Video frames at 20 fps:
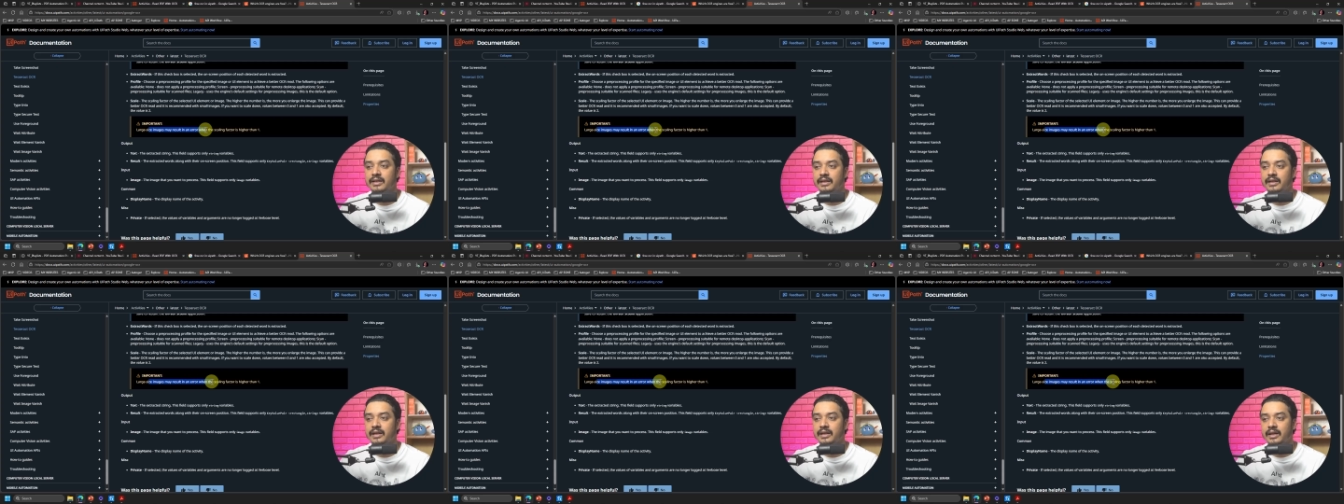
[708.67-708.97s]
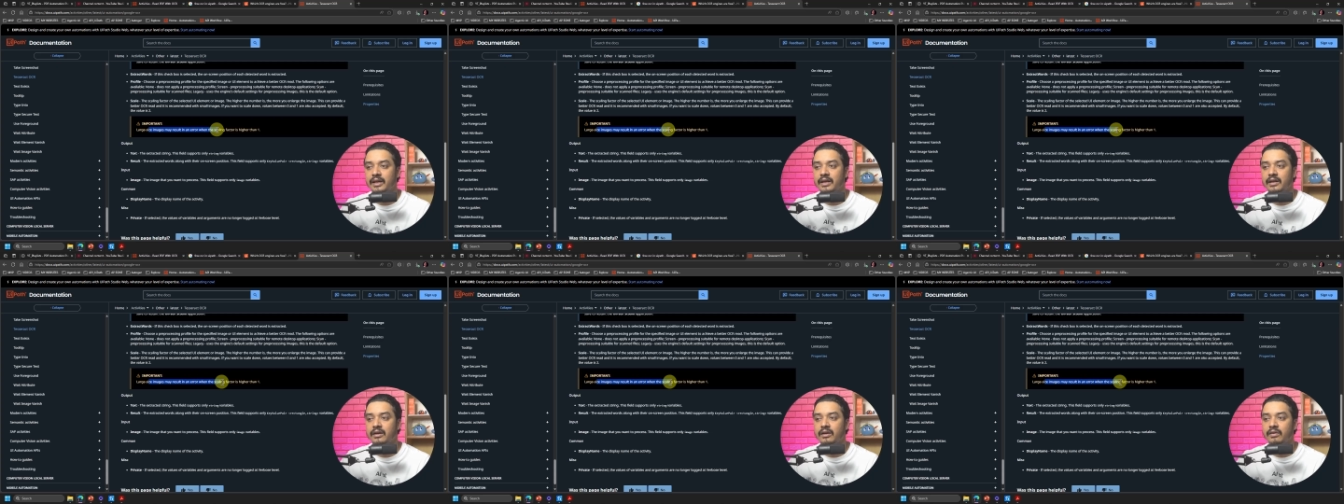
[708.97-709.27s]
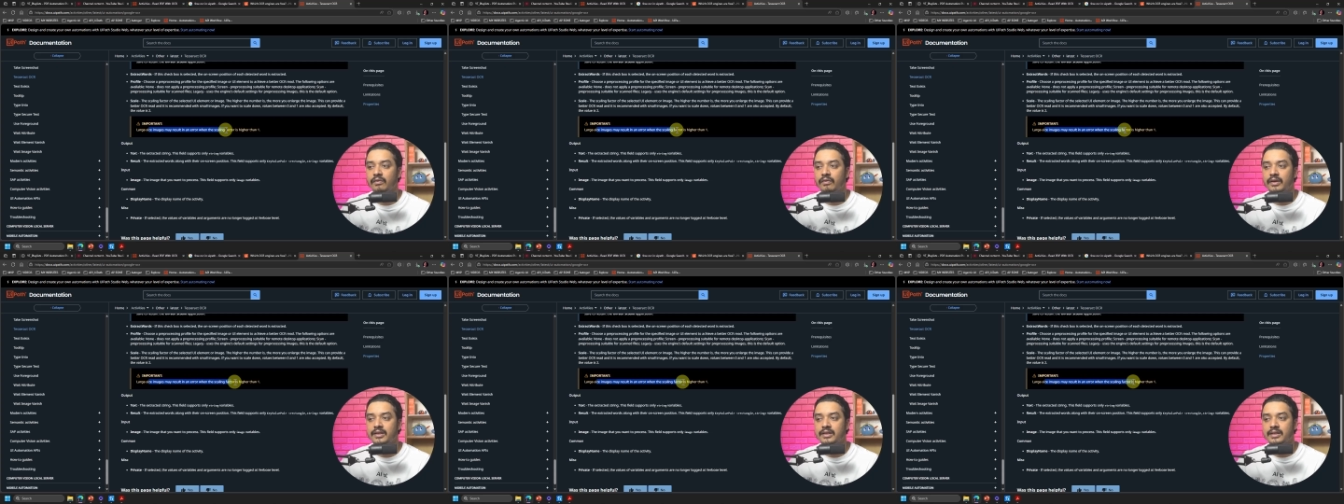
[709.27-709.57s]
in an
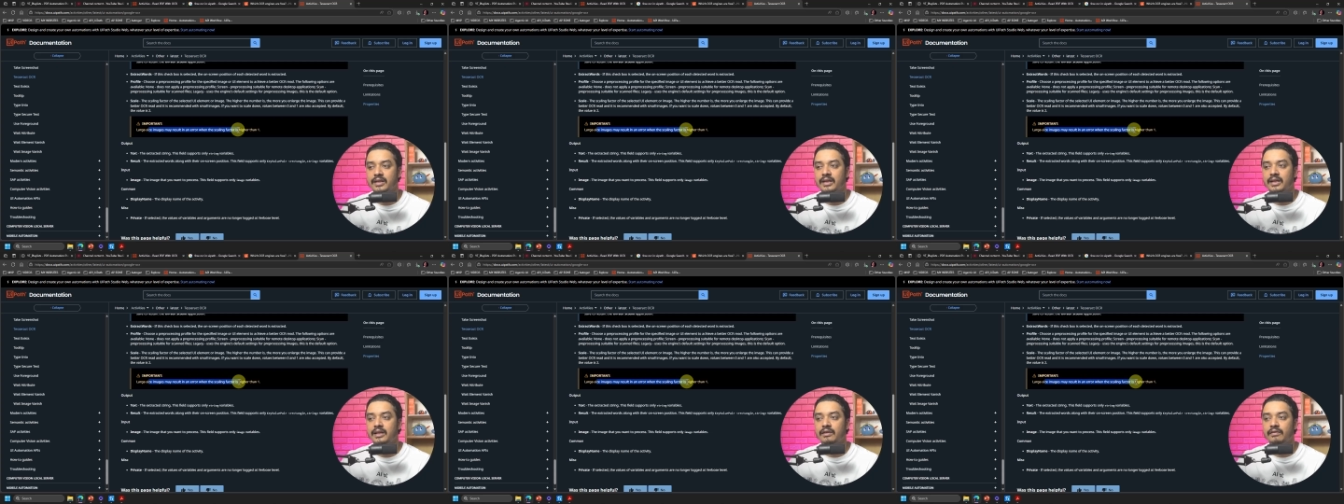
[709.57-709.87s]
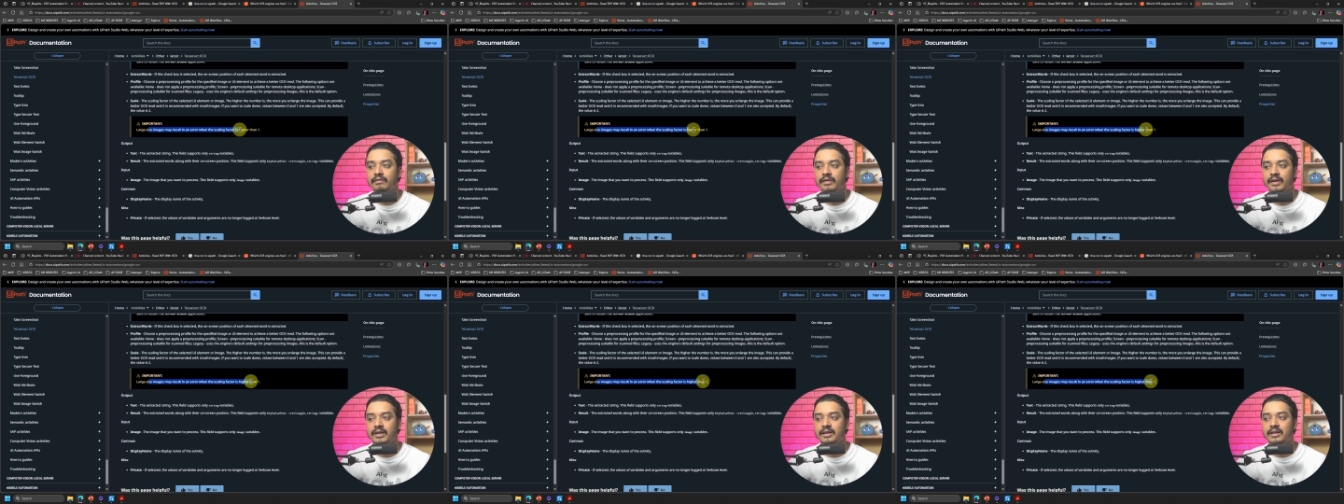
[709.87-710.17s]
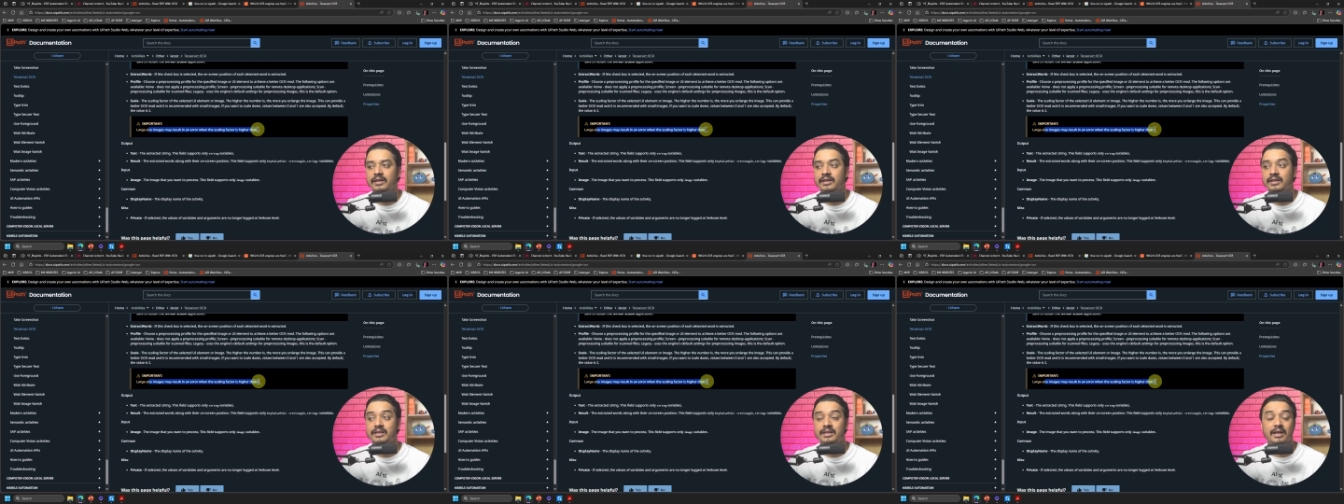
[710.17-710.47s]
error when scaling
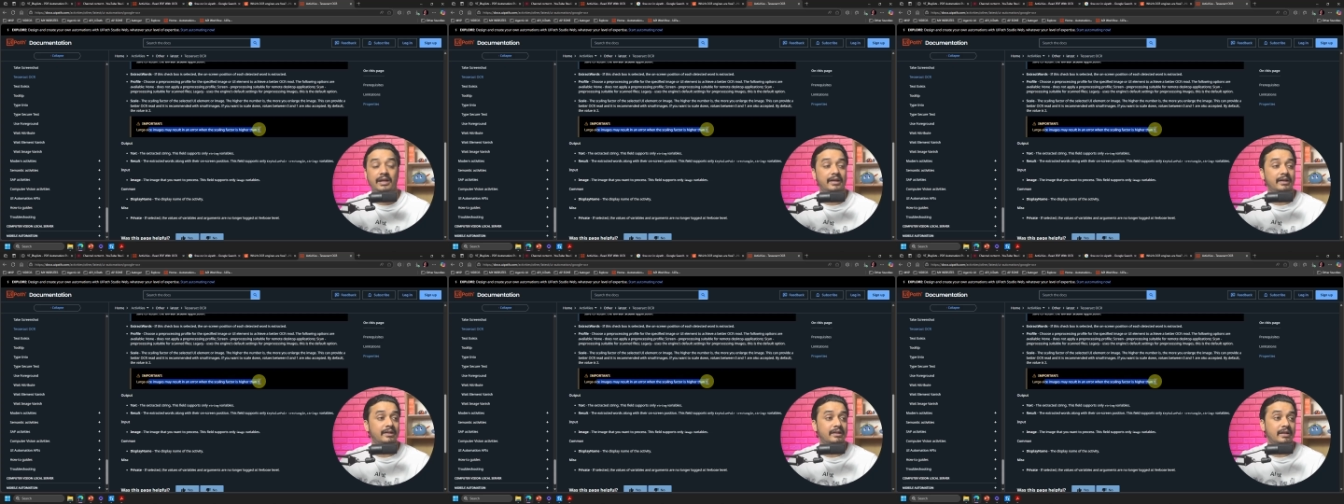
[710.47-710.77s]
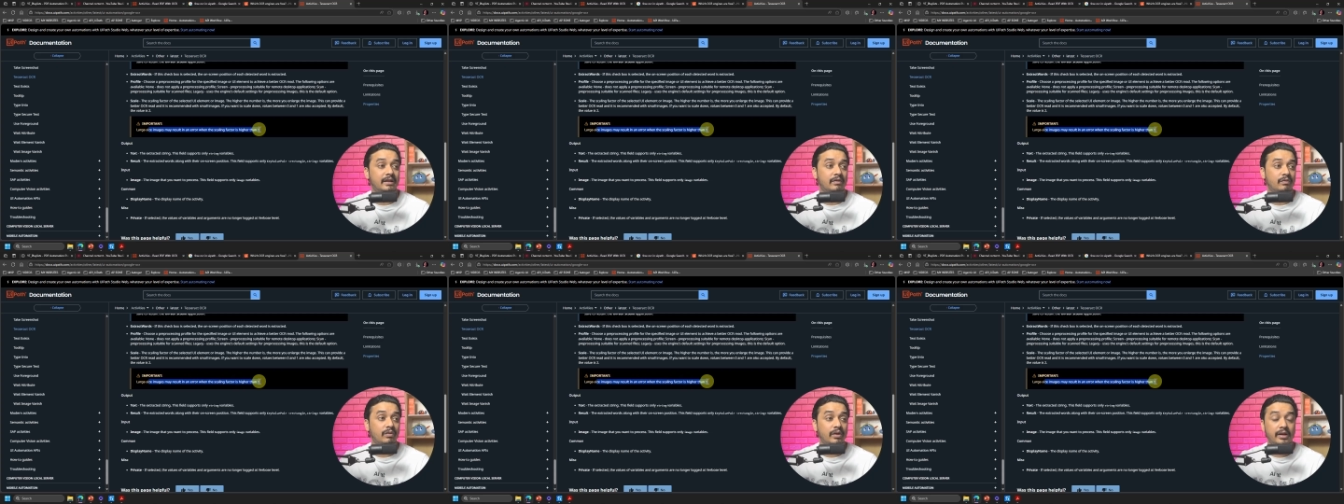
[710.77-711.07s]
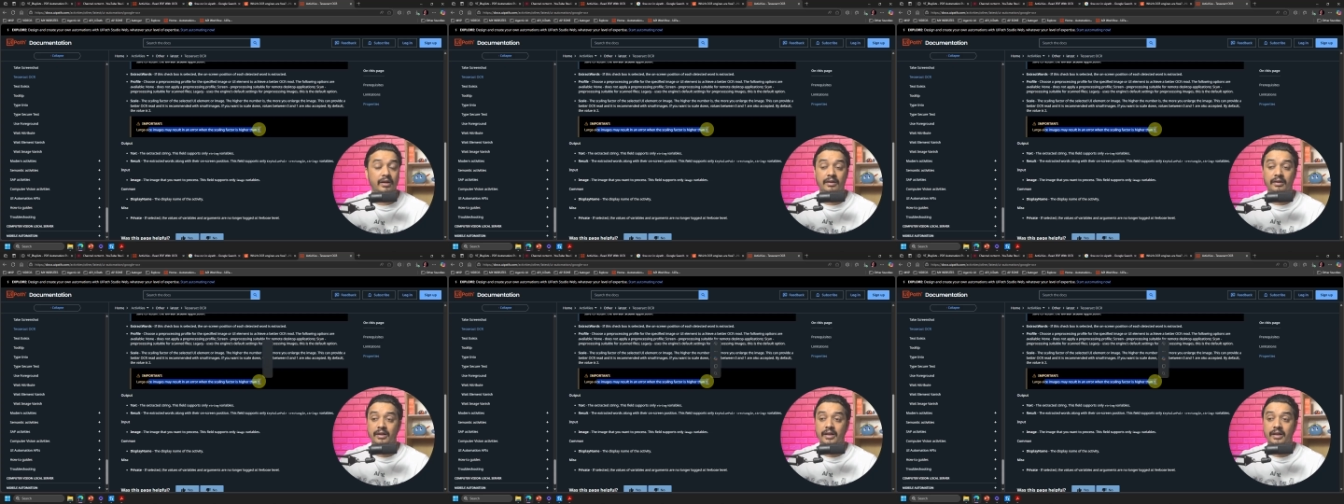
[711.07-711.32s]
factor is higher than 1,